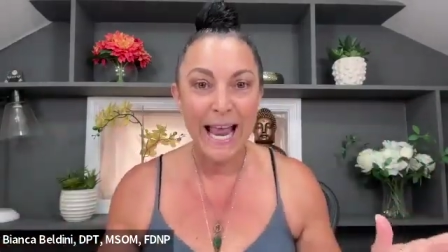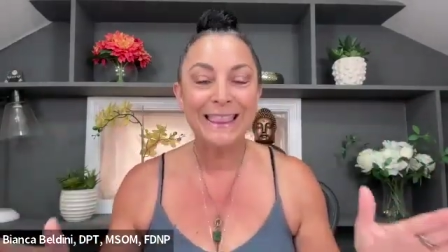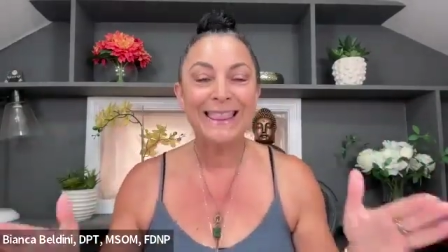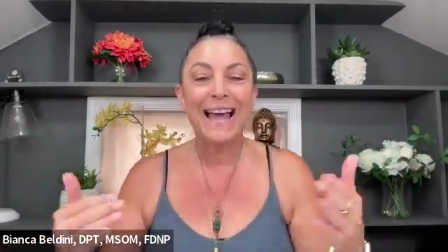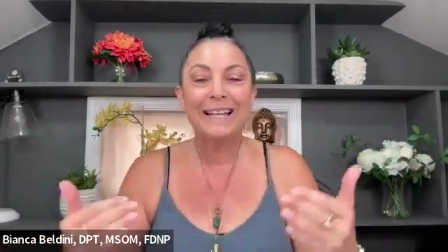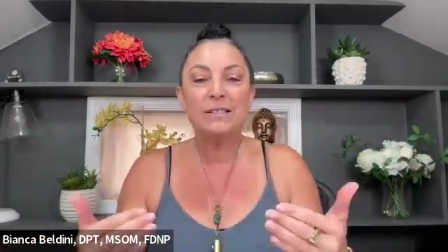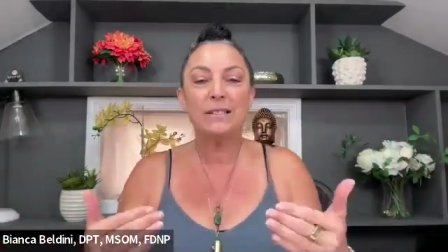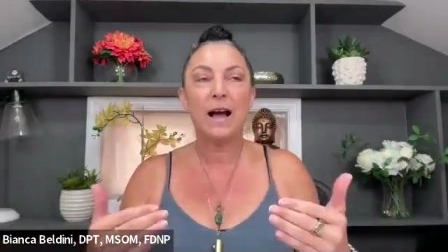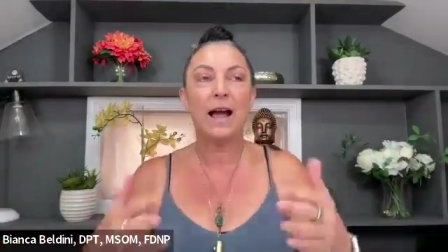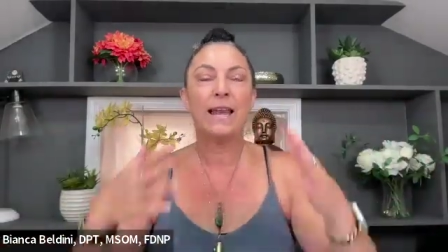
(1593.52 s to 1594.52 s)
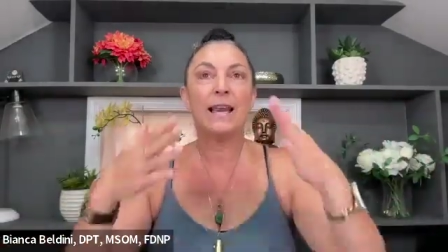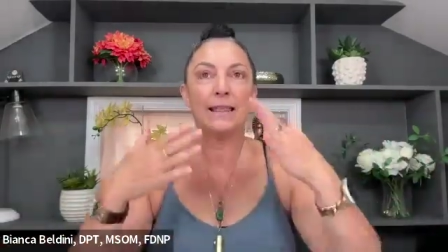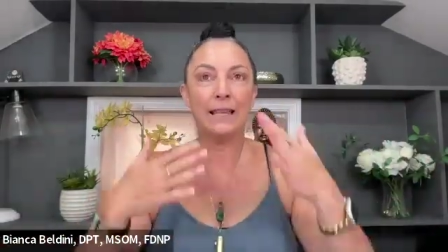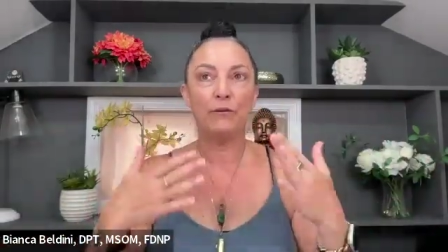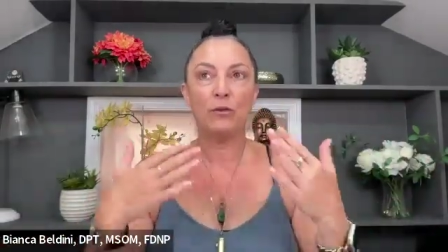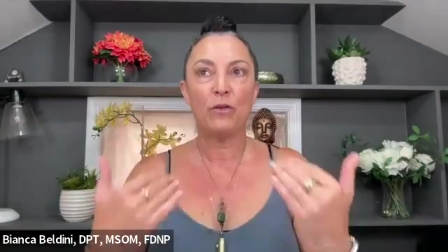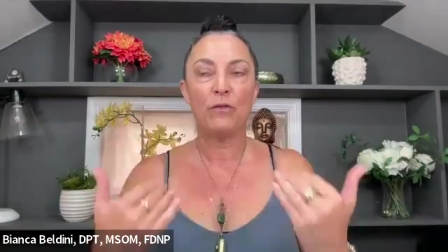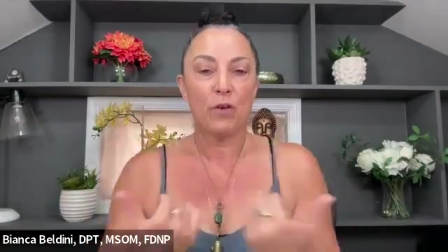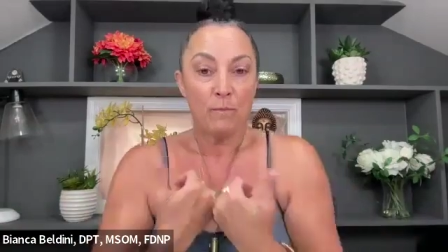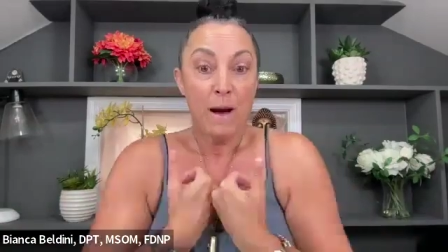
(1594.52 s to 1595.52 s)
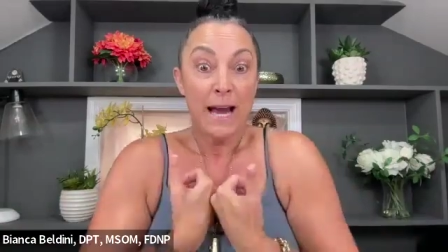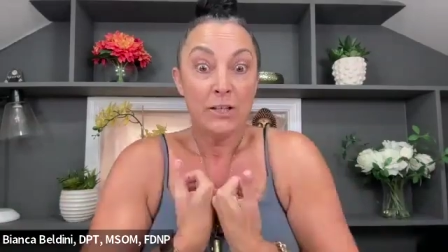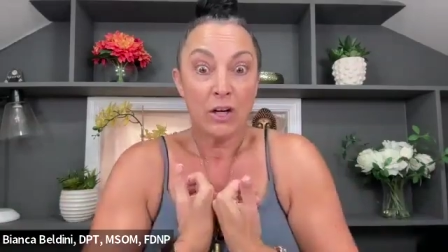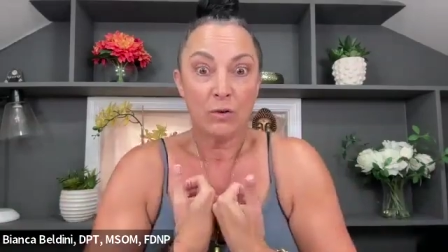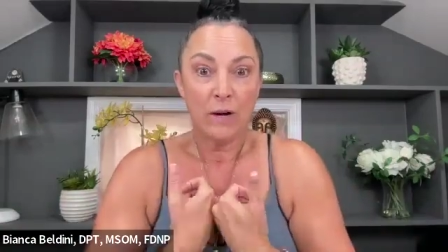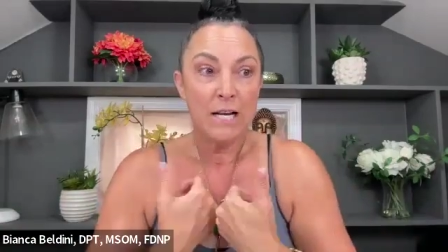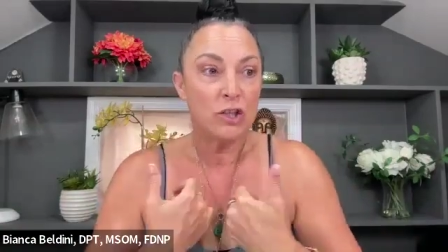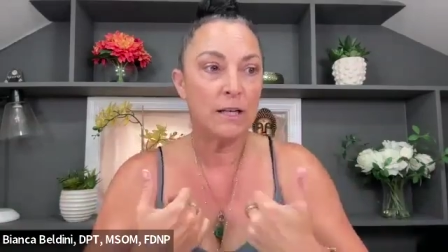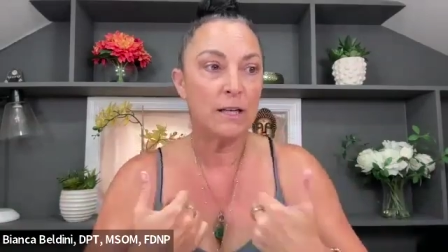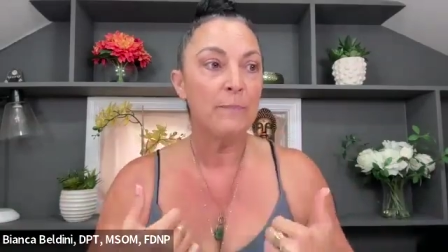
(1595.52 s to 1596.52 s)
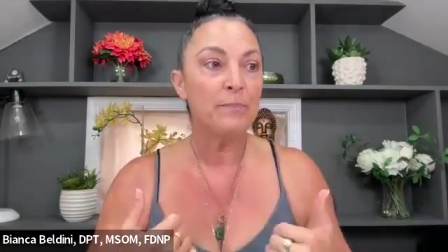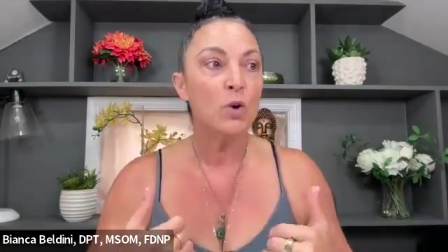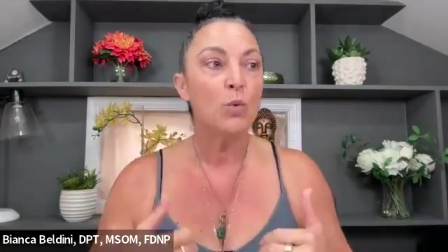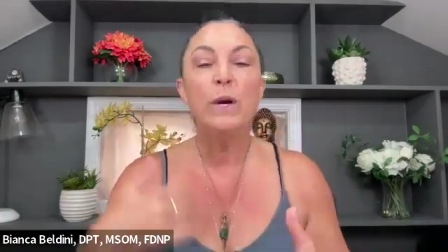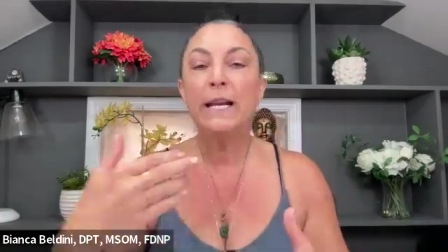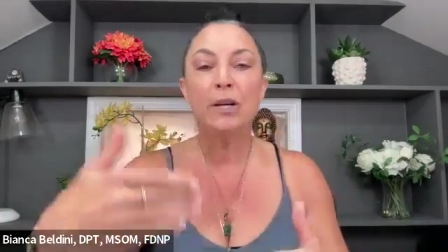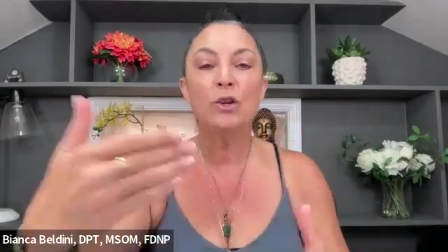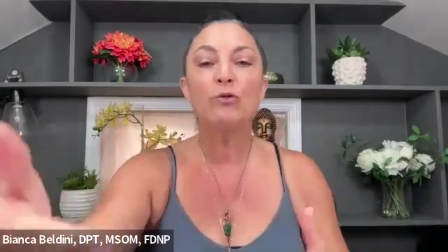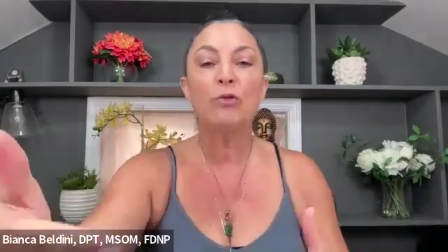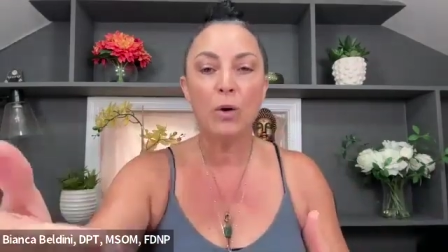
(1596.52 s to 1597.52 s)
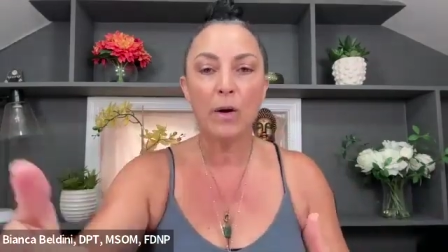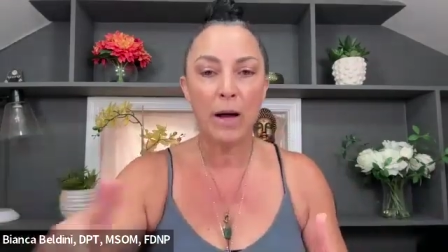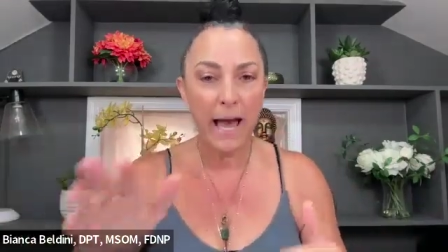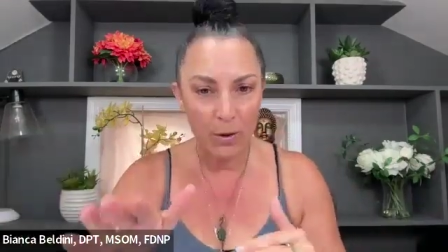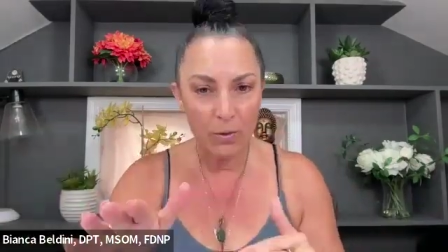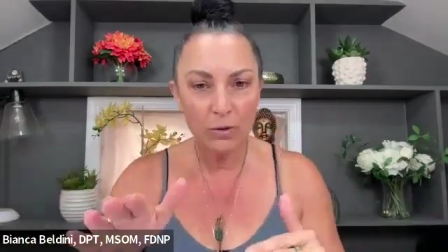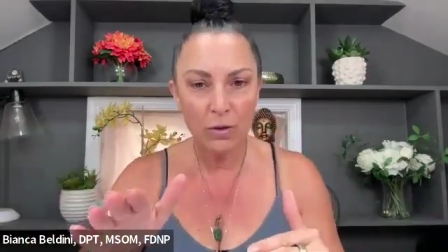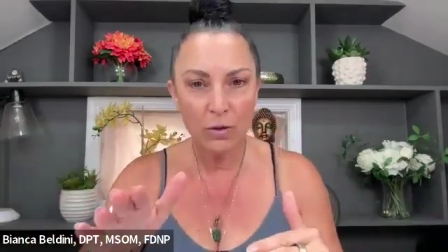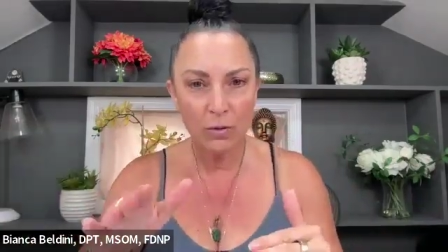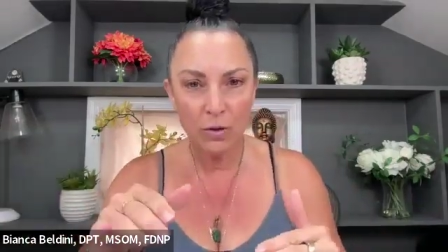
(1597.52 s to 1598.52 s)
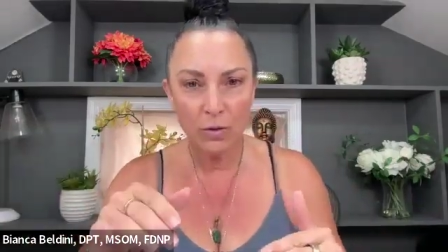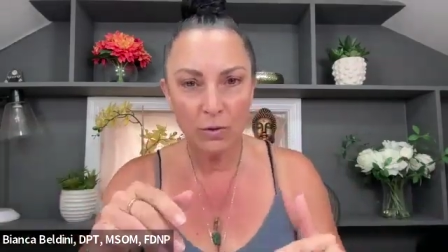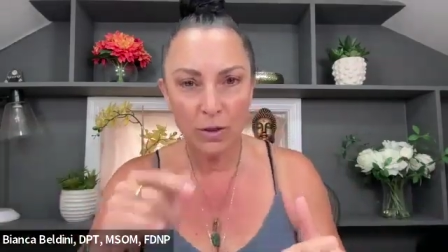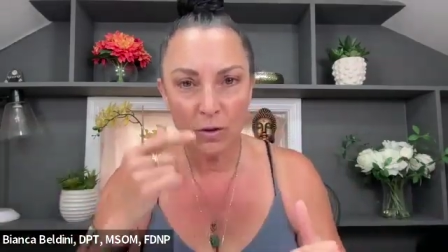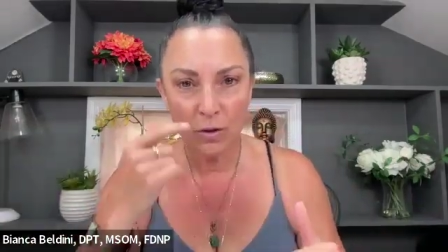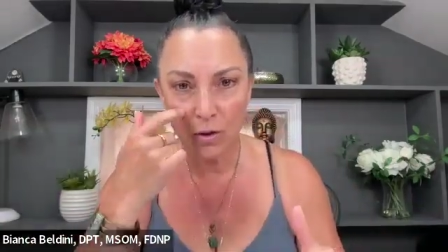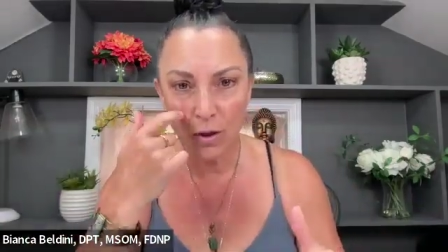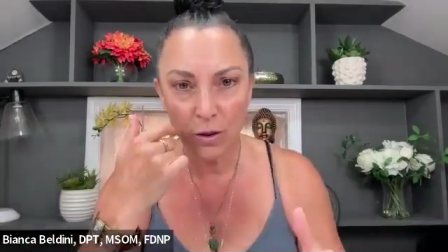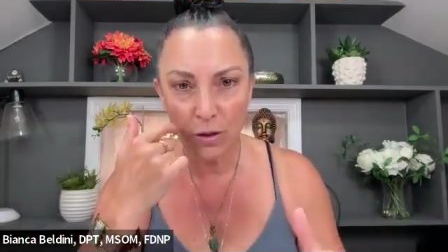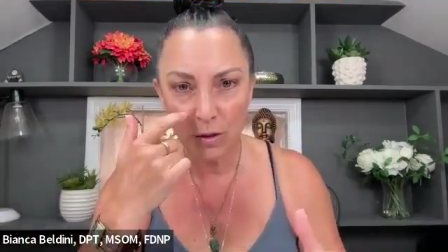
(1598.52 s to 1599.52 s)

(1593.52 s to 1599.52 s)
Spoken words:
right? And I think for my generation, we didn't grow up. How old are you? Are you in your early